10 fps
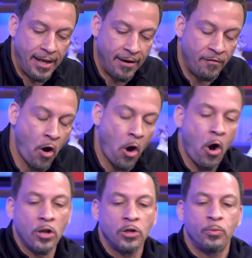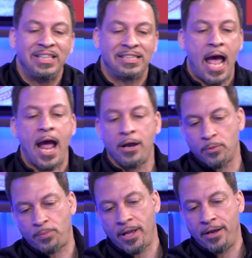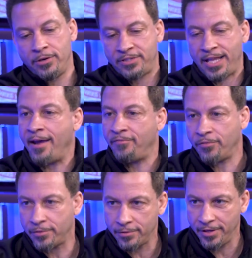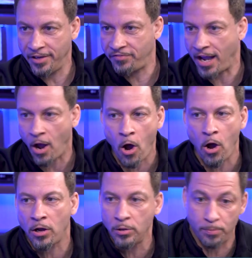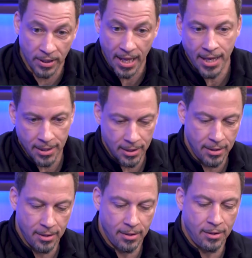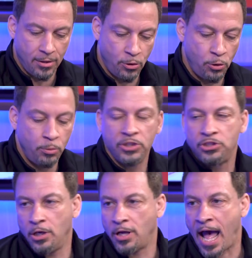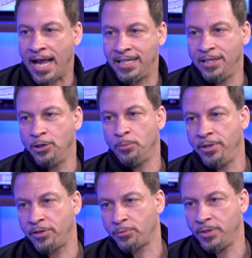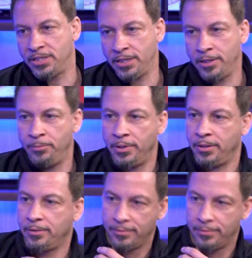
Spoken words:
Of all the retired players ever, if they all could play, who would your ideal Big Three team be?